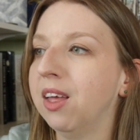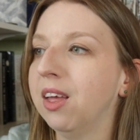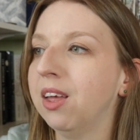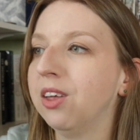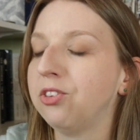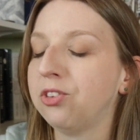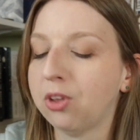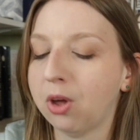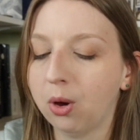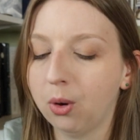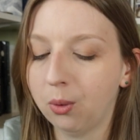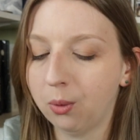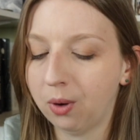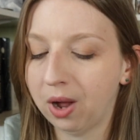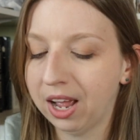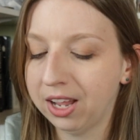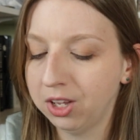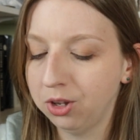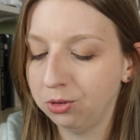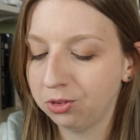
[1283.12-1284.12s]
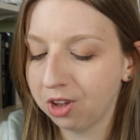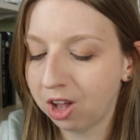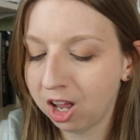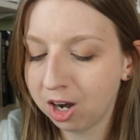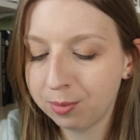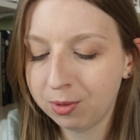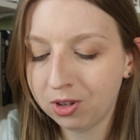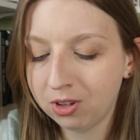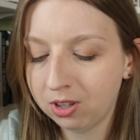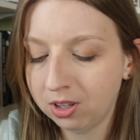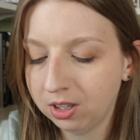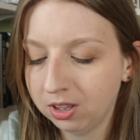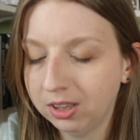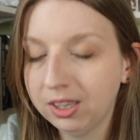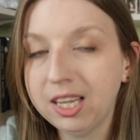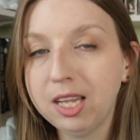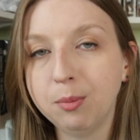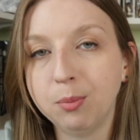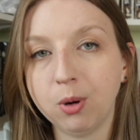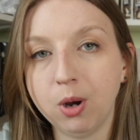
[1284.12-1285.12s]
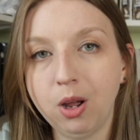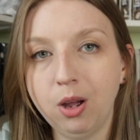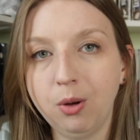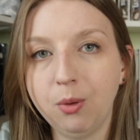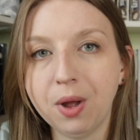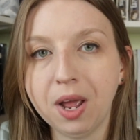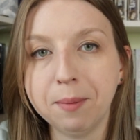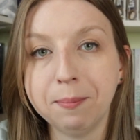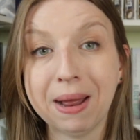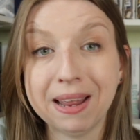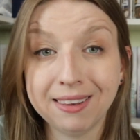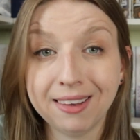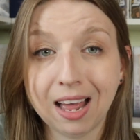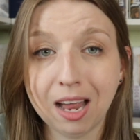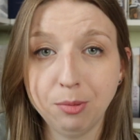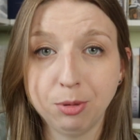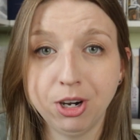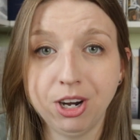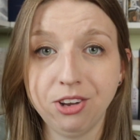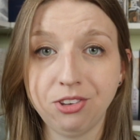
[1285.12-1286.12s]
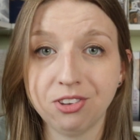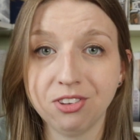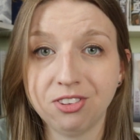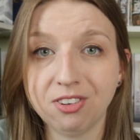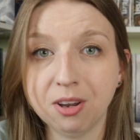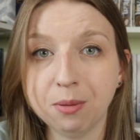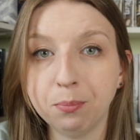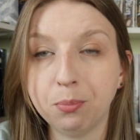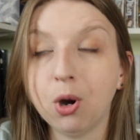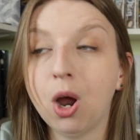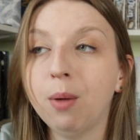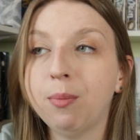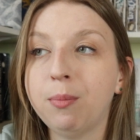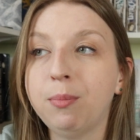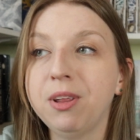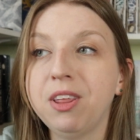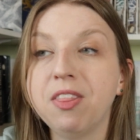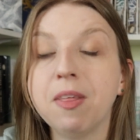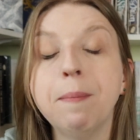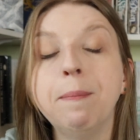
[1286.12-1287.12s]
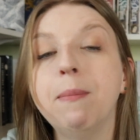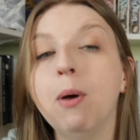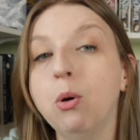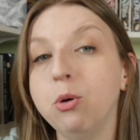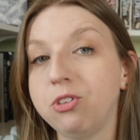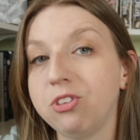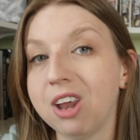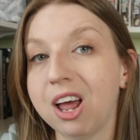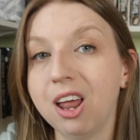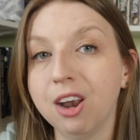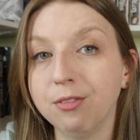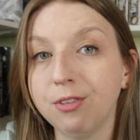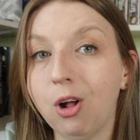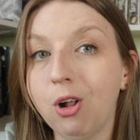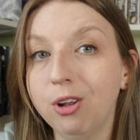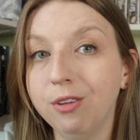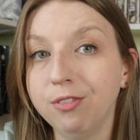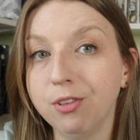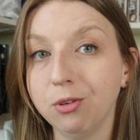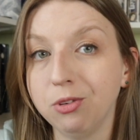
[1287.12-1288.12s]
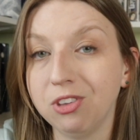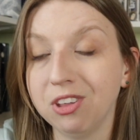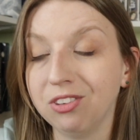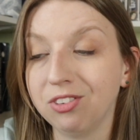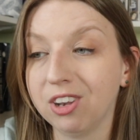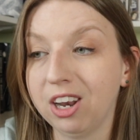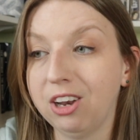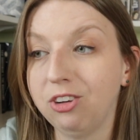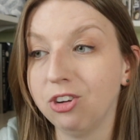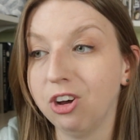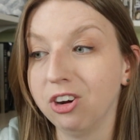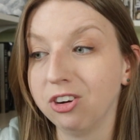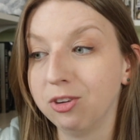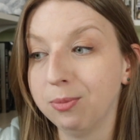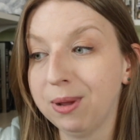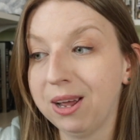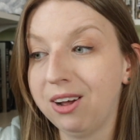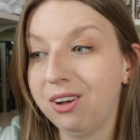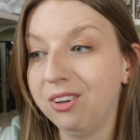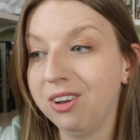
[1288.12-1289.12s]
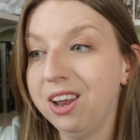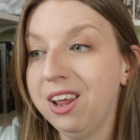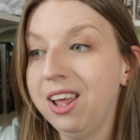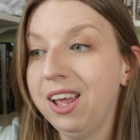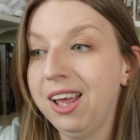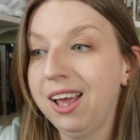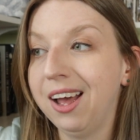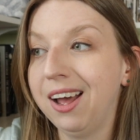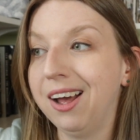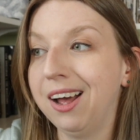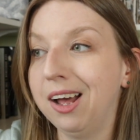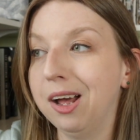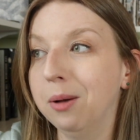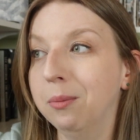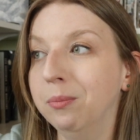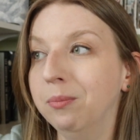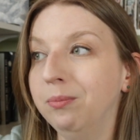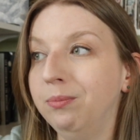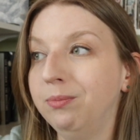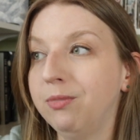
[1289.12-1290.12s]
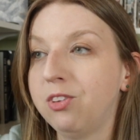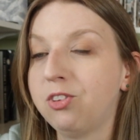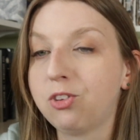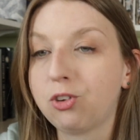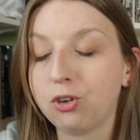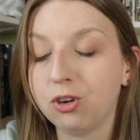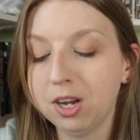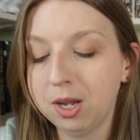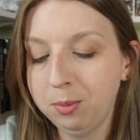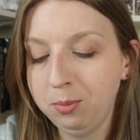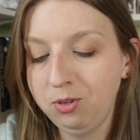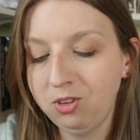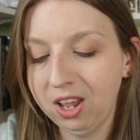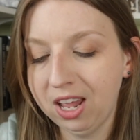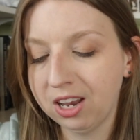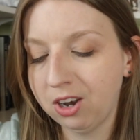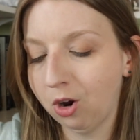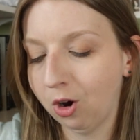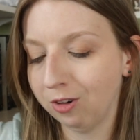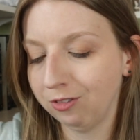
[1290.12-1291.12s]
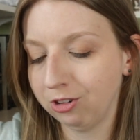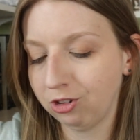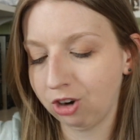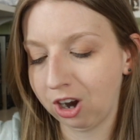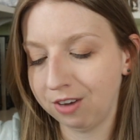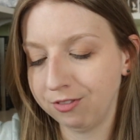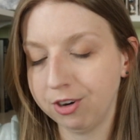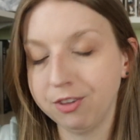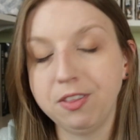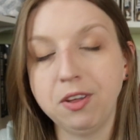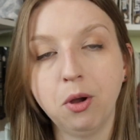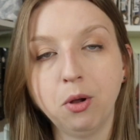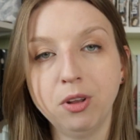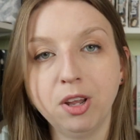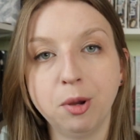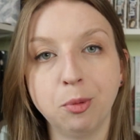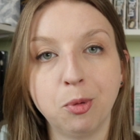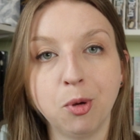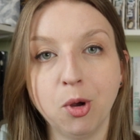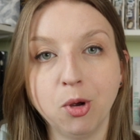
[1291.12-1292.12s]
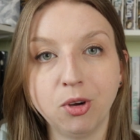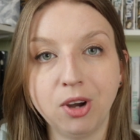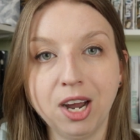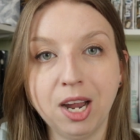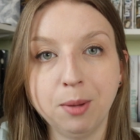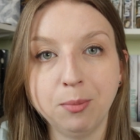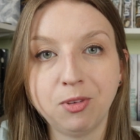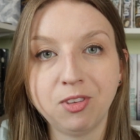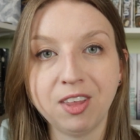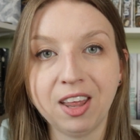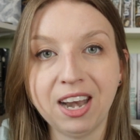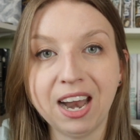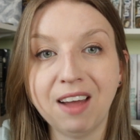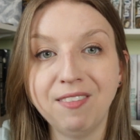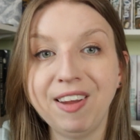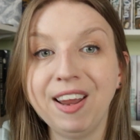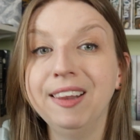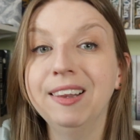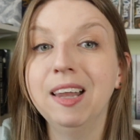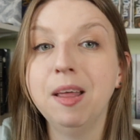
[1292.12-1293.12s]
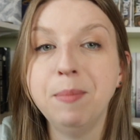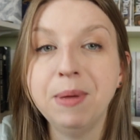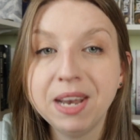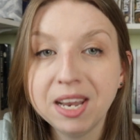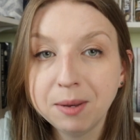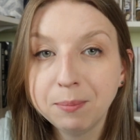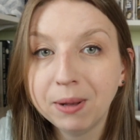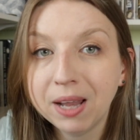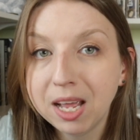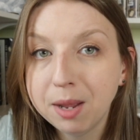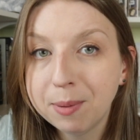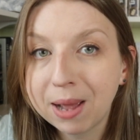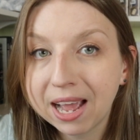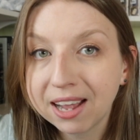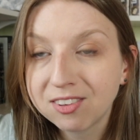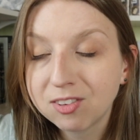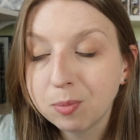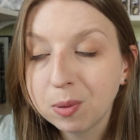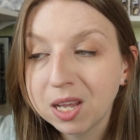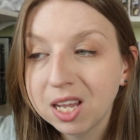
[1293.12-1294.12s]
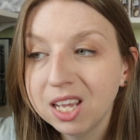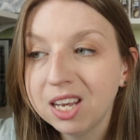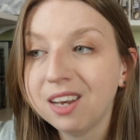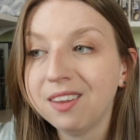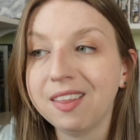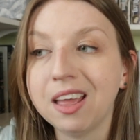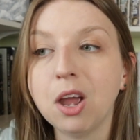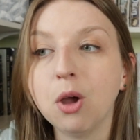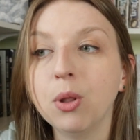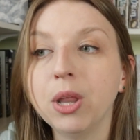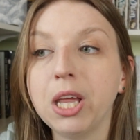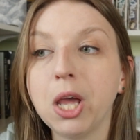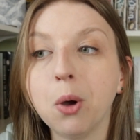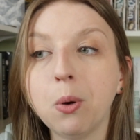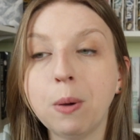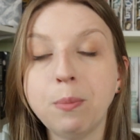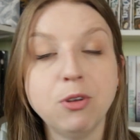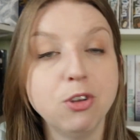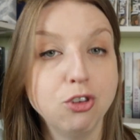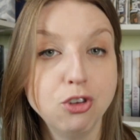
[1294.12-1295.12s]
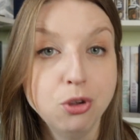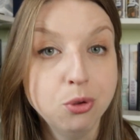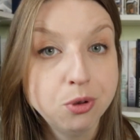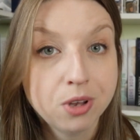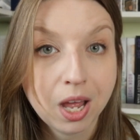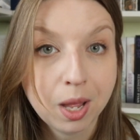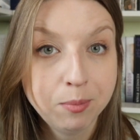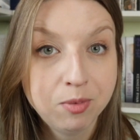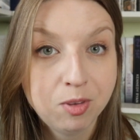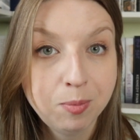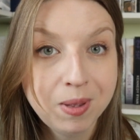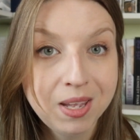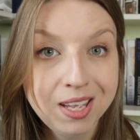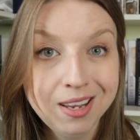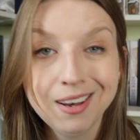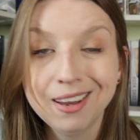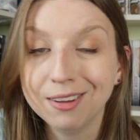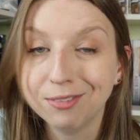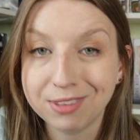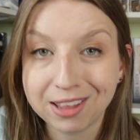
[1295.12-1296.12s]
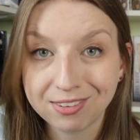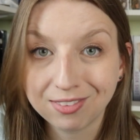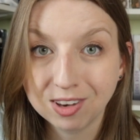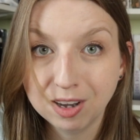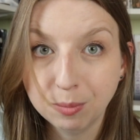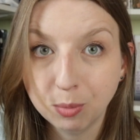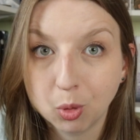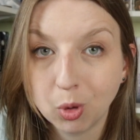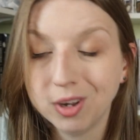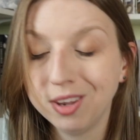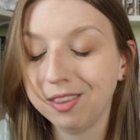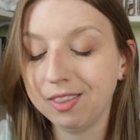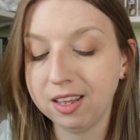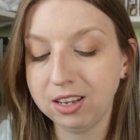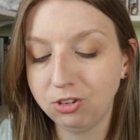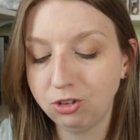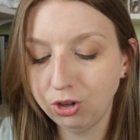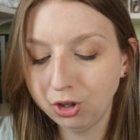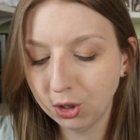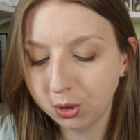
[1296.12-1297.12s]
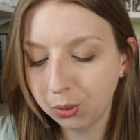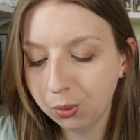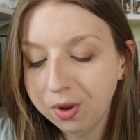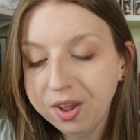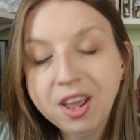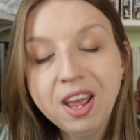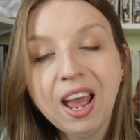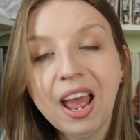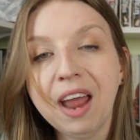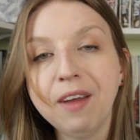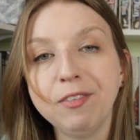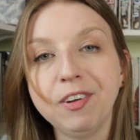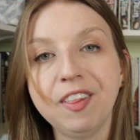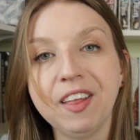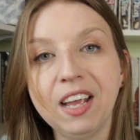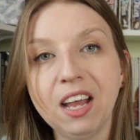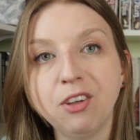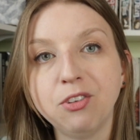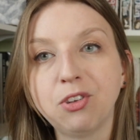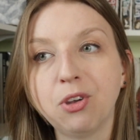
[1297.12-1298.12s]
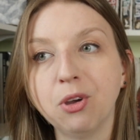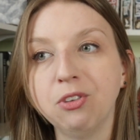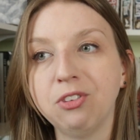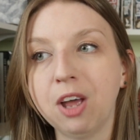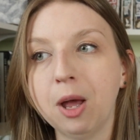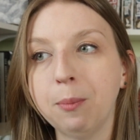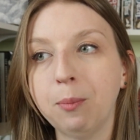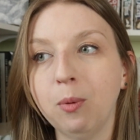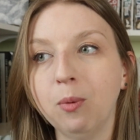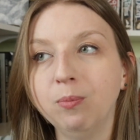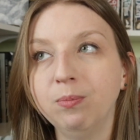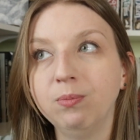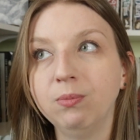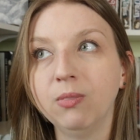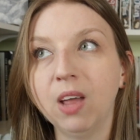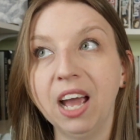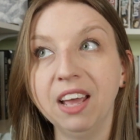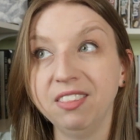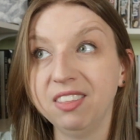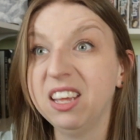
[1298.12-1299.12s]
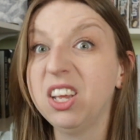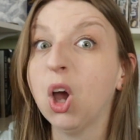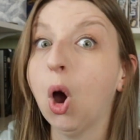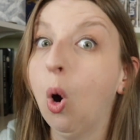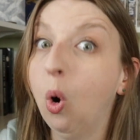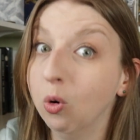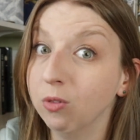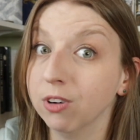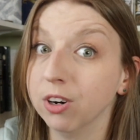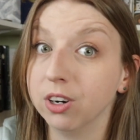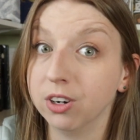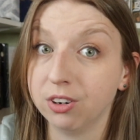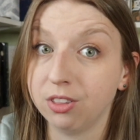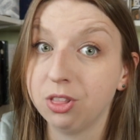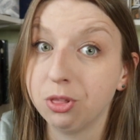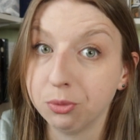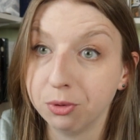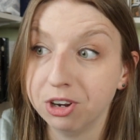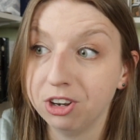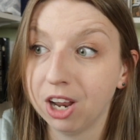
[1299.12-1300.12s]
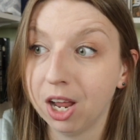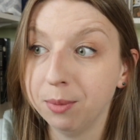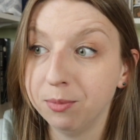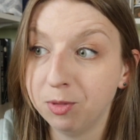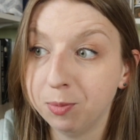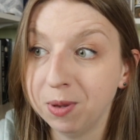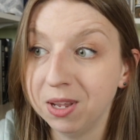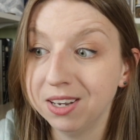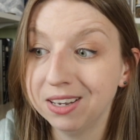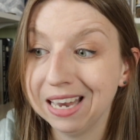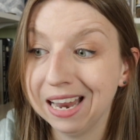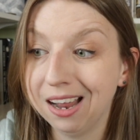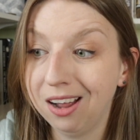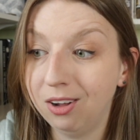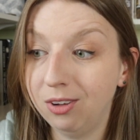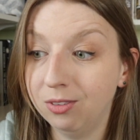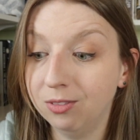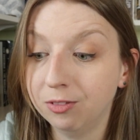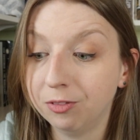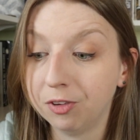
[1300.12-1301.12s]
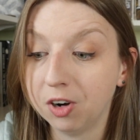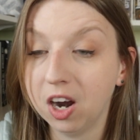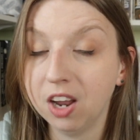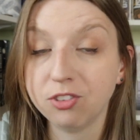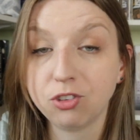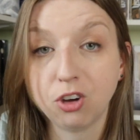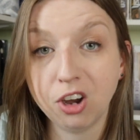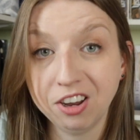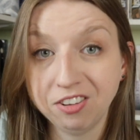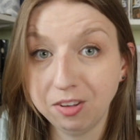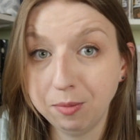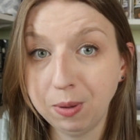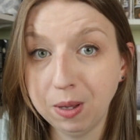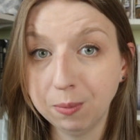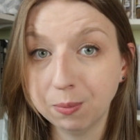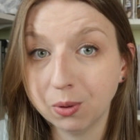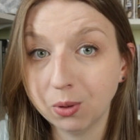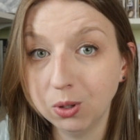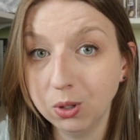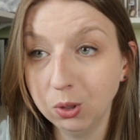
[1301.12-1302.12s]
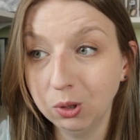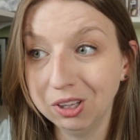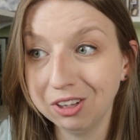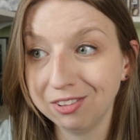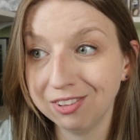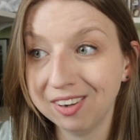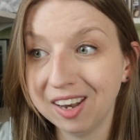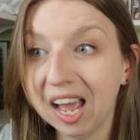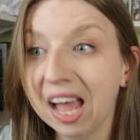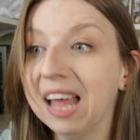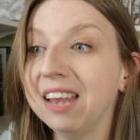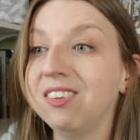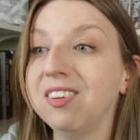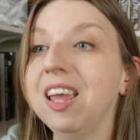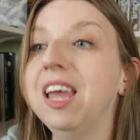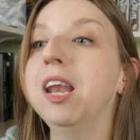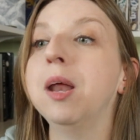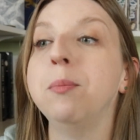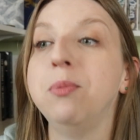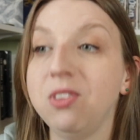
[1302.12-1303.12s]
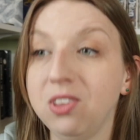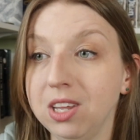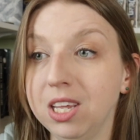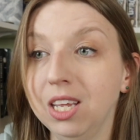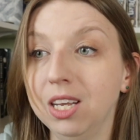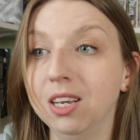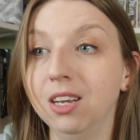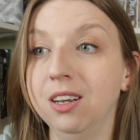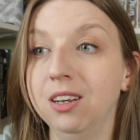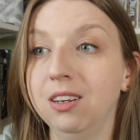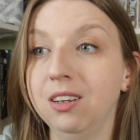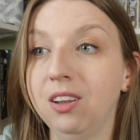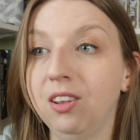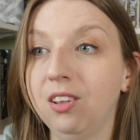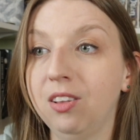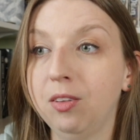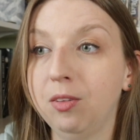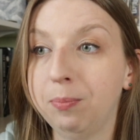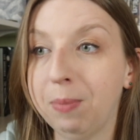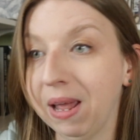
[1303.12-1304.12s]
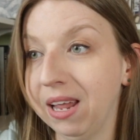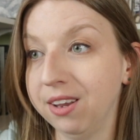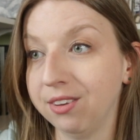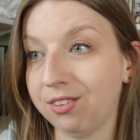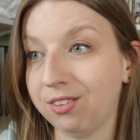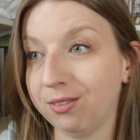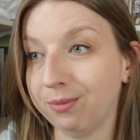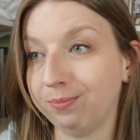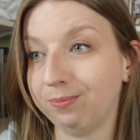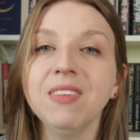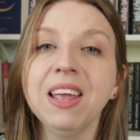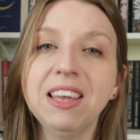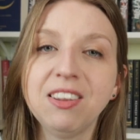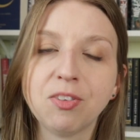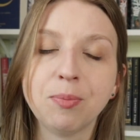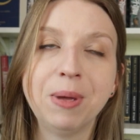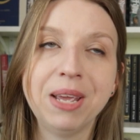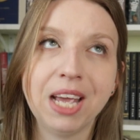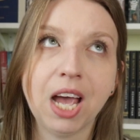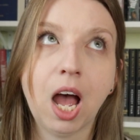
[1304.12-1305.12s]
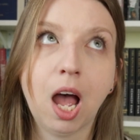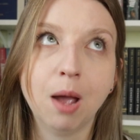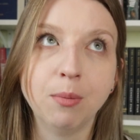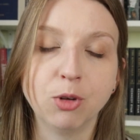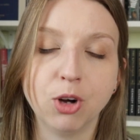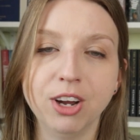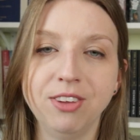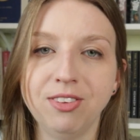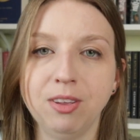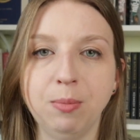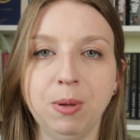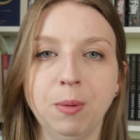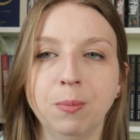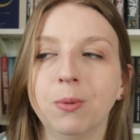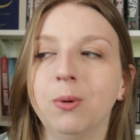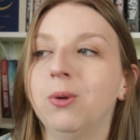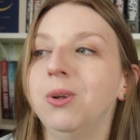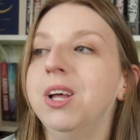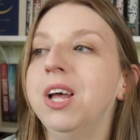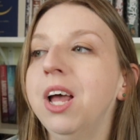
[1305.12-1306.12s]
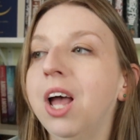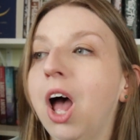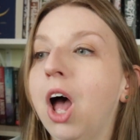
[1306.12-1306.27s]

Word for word: so I use Audible, Libro, and my library system, probably the most out of all of those things that I talked about. Um, Scribd and Overdrive are the only programs that have a limited playback speed. They only go up to two times speed, if that's an important thing to you. Everything else goes up I think over three times speed now for us crazy people who listen at an obscene pace. It's me, I'm crazy people.